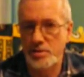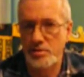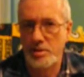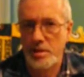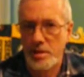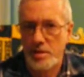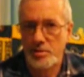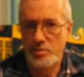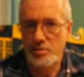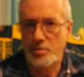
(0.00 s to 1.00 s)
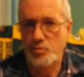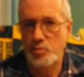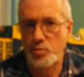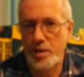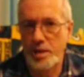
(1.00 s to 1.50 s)
They're
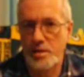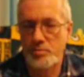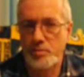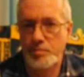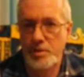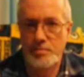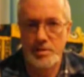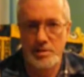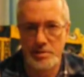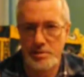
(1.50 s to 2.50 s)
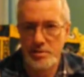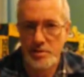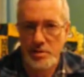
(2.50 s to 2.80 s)
called Reagan Republicans.